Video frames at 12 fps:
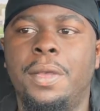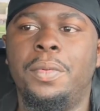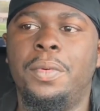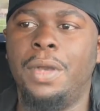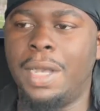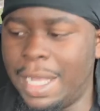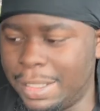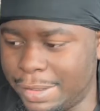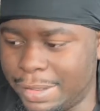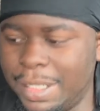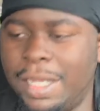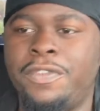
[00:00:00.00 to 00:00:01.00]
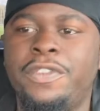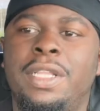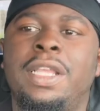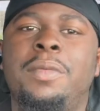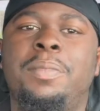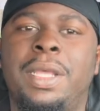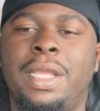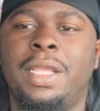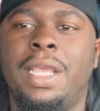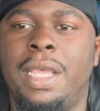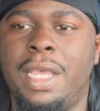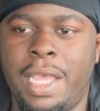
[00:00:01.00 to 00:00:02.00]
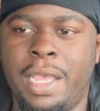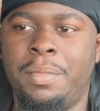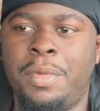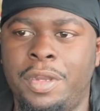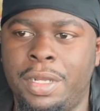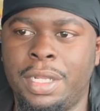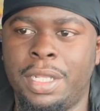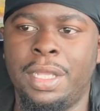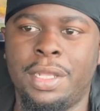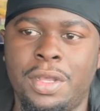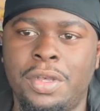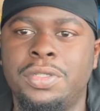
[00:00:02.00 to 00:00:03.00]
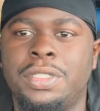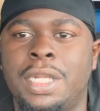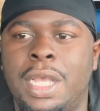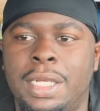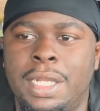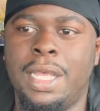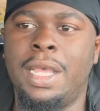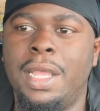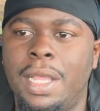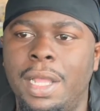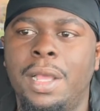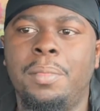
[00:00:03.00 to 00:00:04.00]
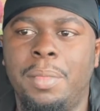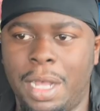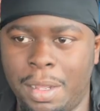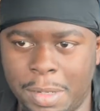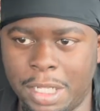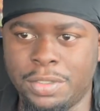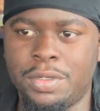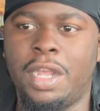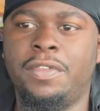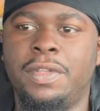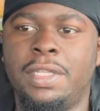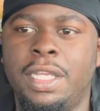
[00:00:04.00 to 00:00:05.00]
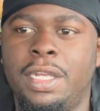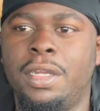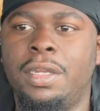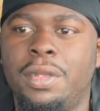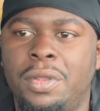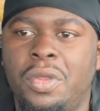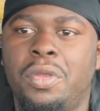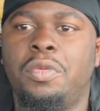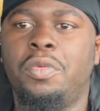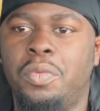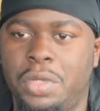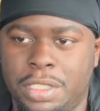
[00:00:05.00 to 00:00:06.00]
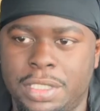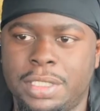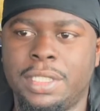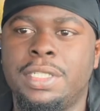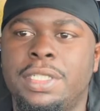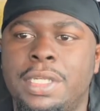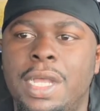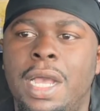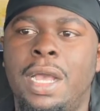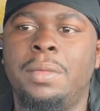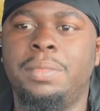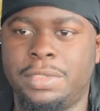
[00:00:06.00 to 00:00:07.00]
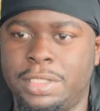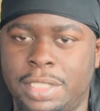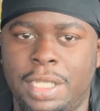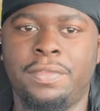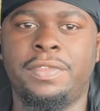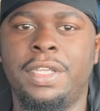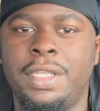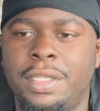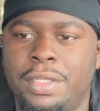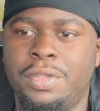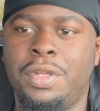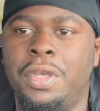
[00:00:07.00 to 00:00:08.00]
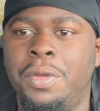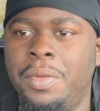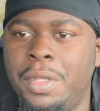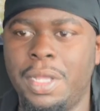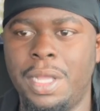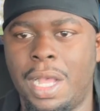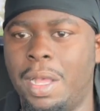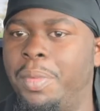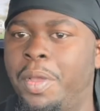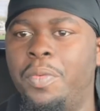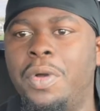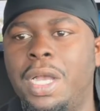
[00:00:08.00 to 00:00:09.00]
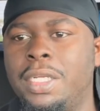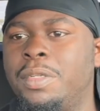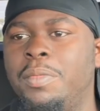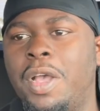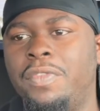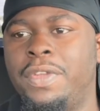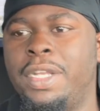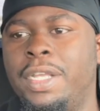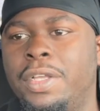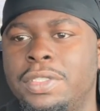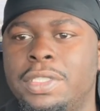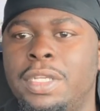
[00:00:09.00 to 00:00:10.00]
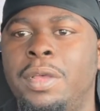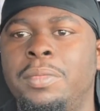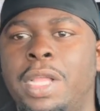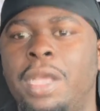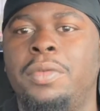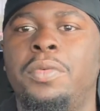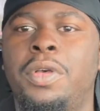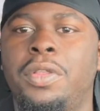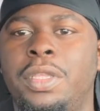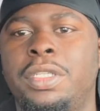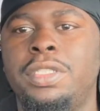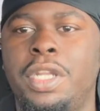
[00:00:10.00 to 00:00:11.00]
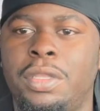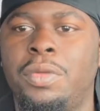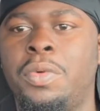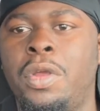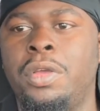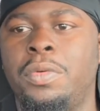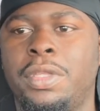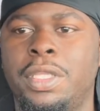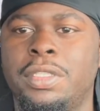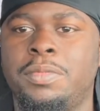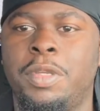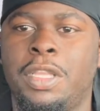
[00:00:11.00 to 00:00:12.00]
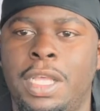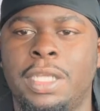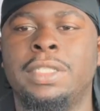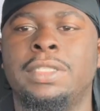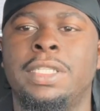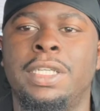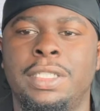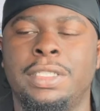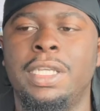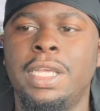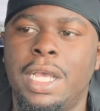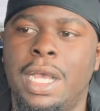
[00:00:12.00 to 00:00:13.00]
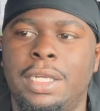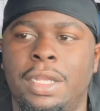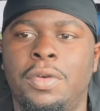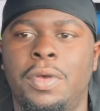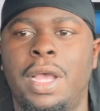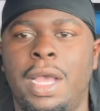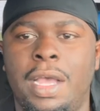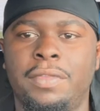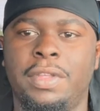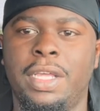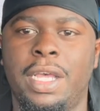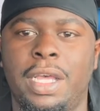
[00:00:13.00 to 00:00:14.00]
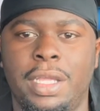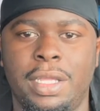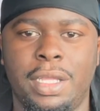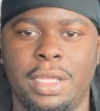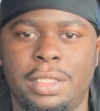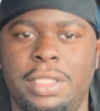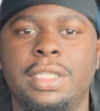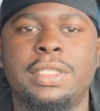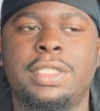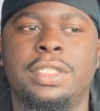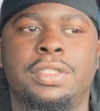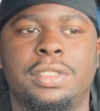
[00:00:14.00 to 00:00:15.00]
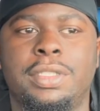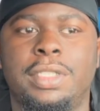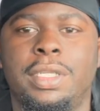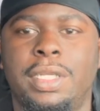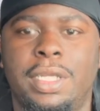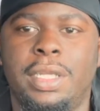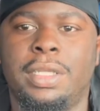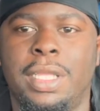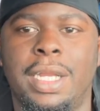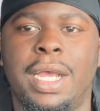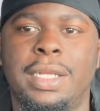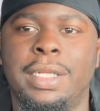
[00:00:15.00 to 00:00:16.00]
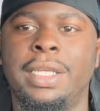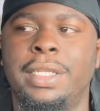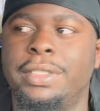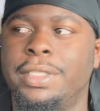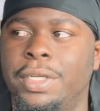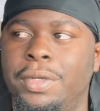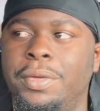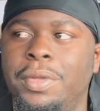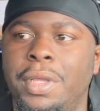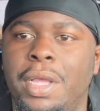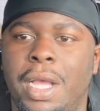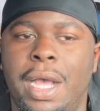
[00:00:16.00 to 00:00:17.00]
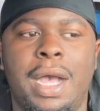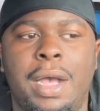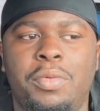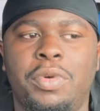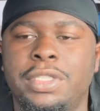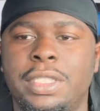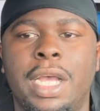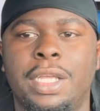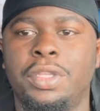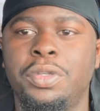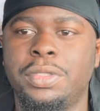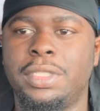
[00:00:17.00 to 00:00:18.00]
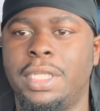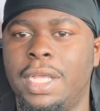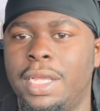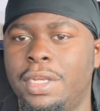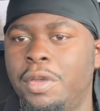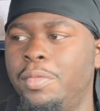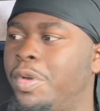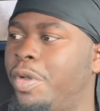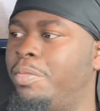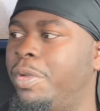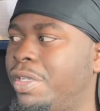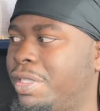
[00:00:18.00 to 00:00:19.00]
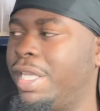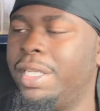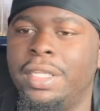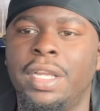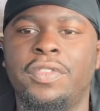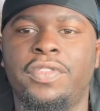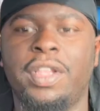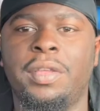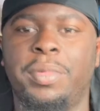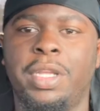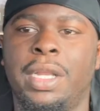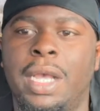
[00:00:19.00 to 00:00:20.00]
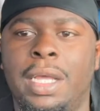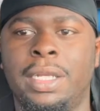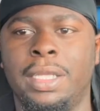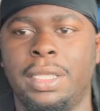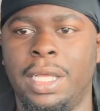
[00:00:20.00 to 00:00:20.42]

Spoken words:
Well, I definitely been getting hammered and getting coached on that by my driver leader, which is his job, safety. You know, I've been watching my videos and I'm like, well, there's nothing wrong with this, but like it says, I don't have that distance that I need, so I was not used to that no more. But they definitely been on it.